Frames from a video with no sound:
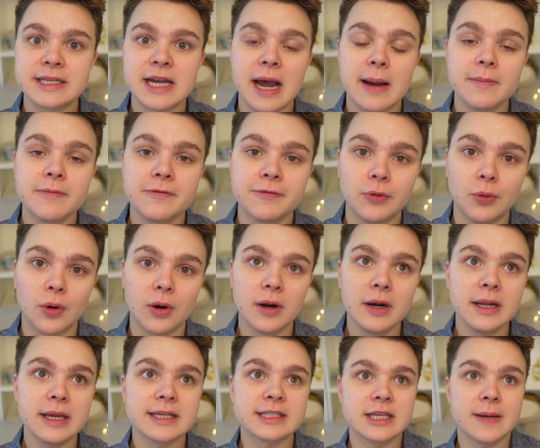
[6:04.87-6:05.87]
Tom
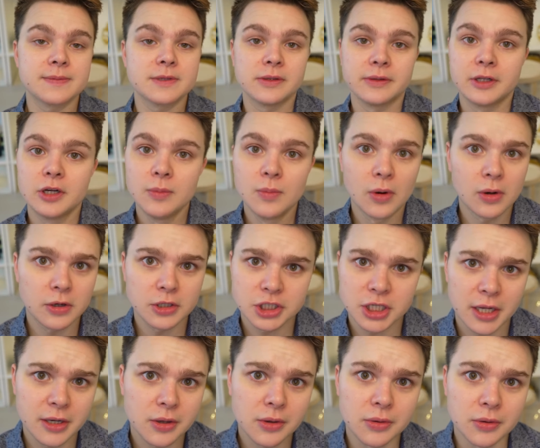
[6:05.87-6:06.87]
Ford, except a little more
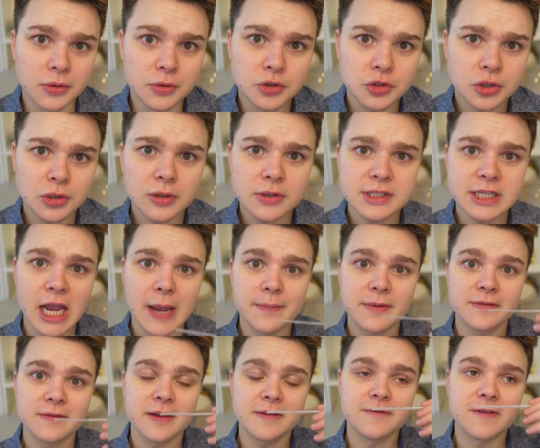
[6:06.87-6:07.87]
gender neutral type
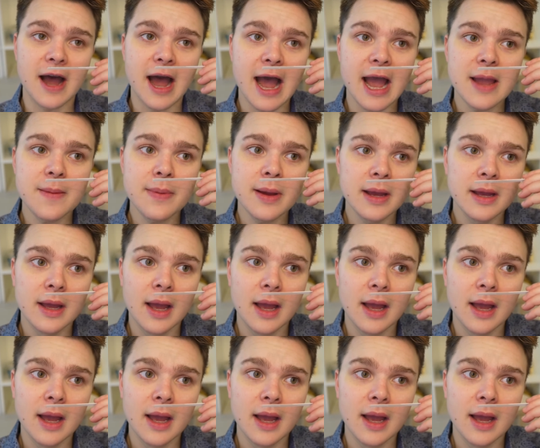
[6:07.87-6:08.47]
of a vibe.